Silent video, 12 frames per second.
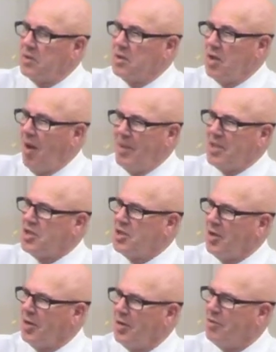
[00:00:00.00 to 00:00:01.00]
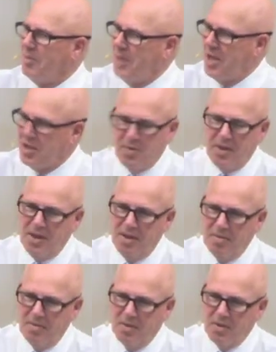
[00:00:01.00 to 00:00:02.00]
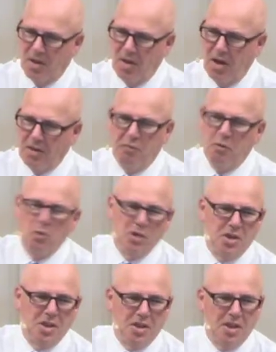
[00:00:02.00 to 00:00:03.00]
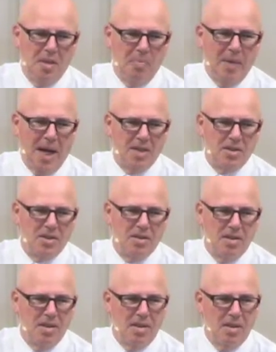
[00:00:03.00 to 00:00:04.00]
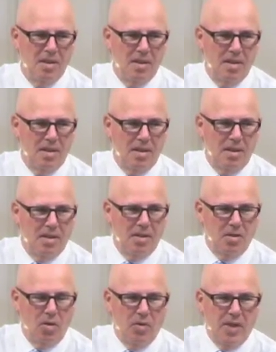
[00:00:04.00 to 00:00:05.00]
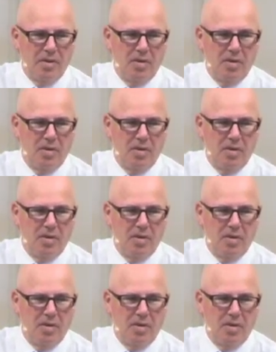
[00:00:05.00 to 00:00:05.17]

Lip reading: not much to learn from history. There's a lot of foolishness in the past. You know that